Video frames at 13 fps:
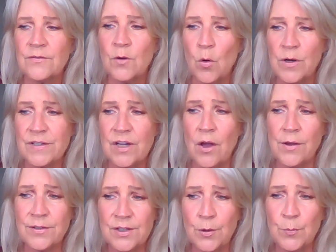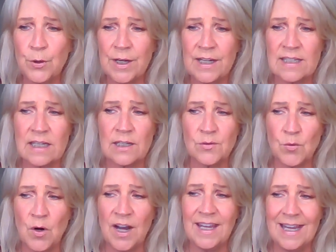of course, also brings us
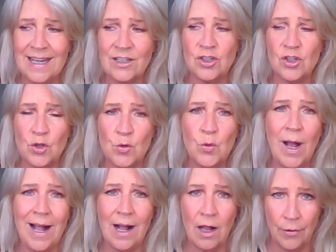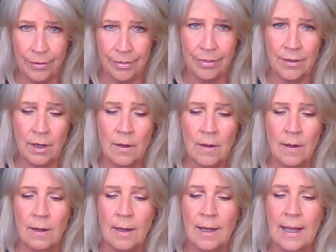right into health.
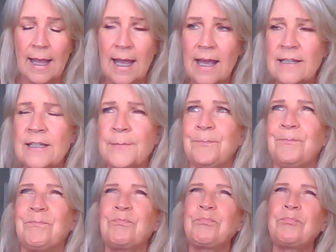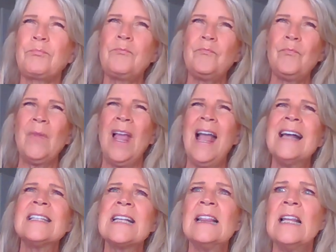And
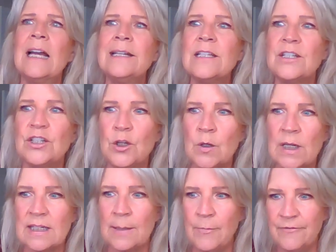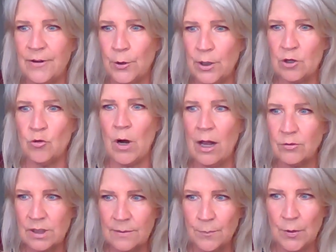as I like to do, because I'm a very
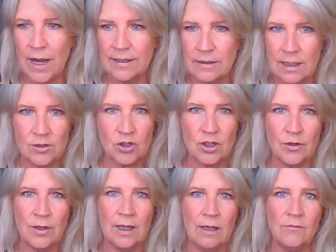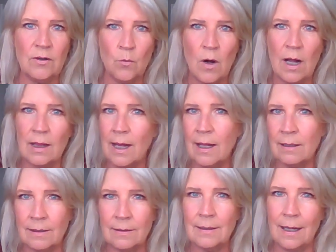grounded practitioner, even while I,
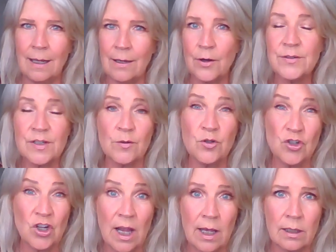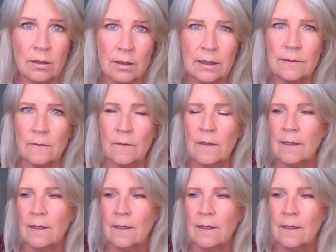I also channel and